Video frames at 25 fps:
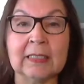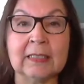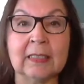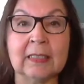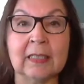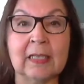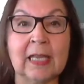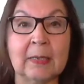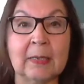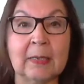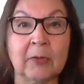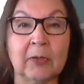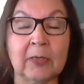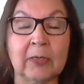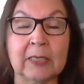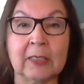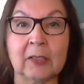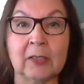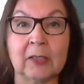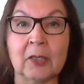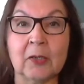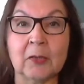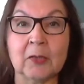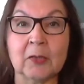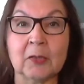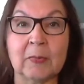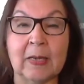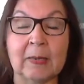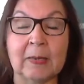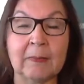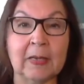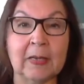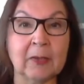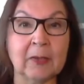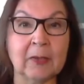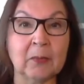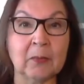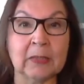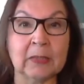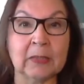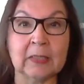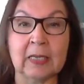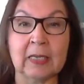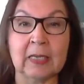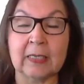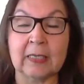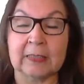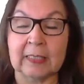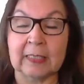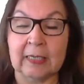the library closed, my mother would
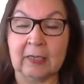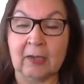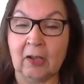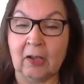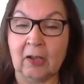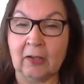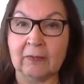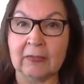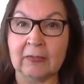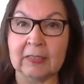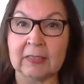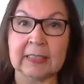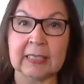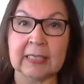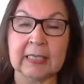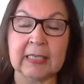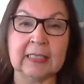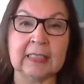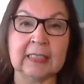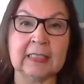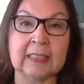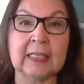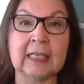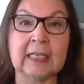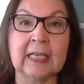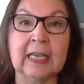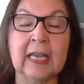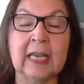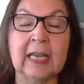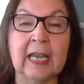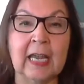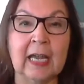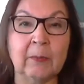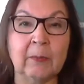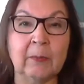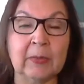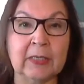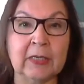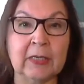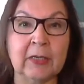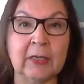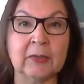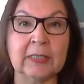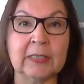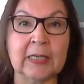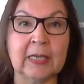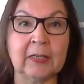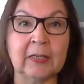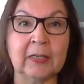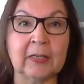take all of us kids and we'd go
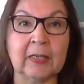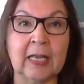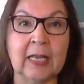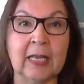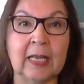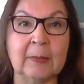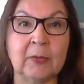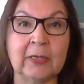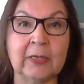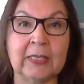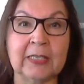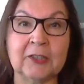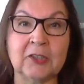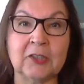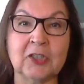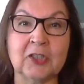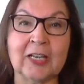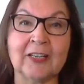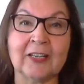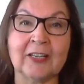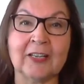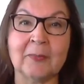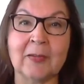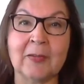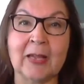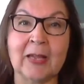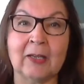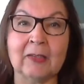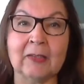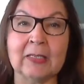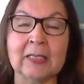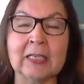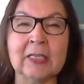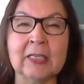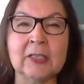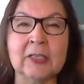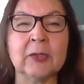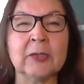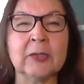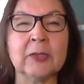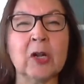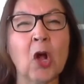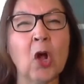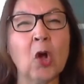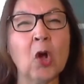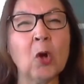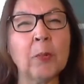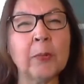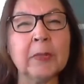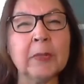down to the library and check them out. So it
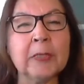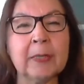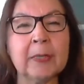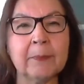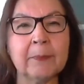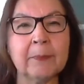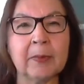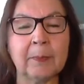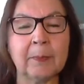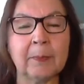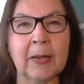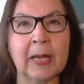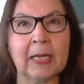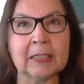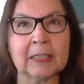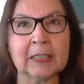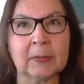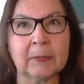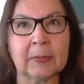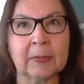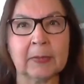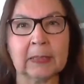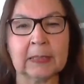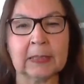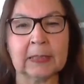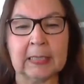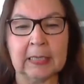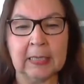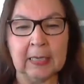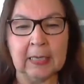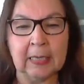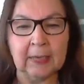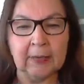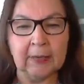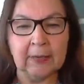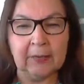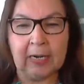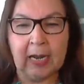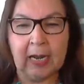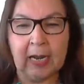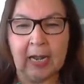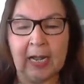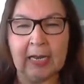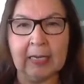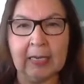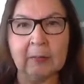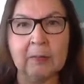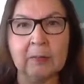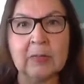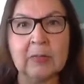opened up the possibility that
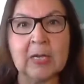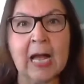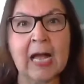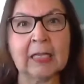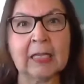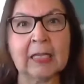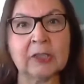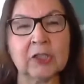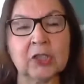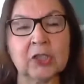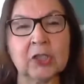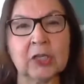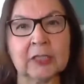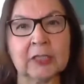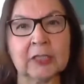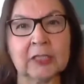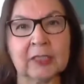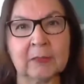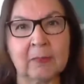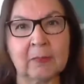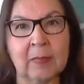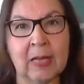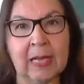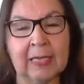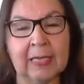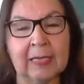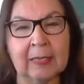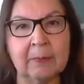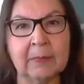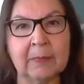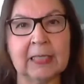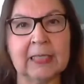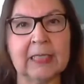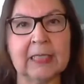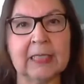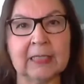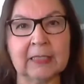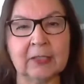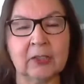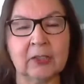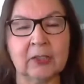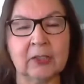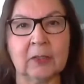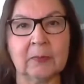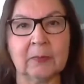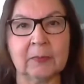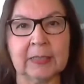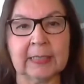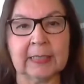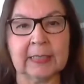I am not just my immediate
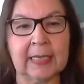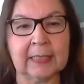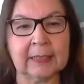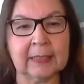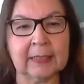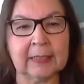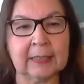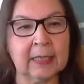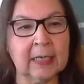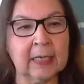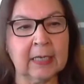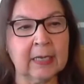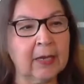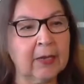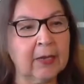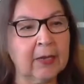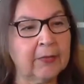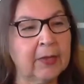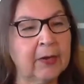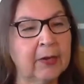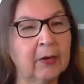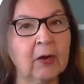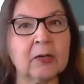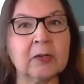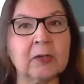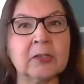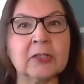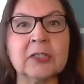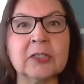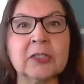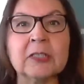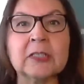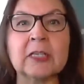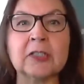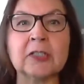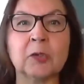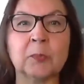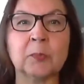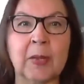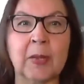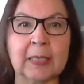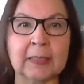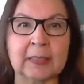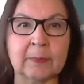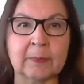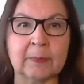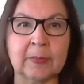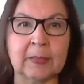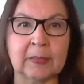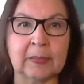circumstances. There are such
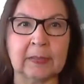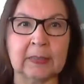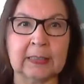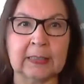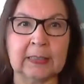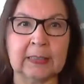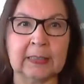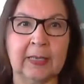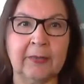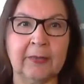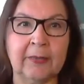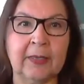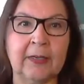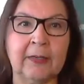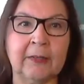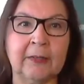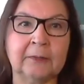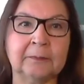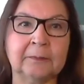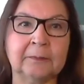possibilities out there.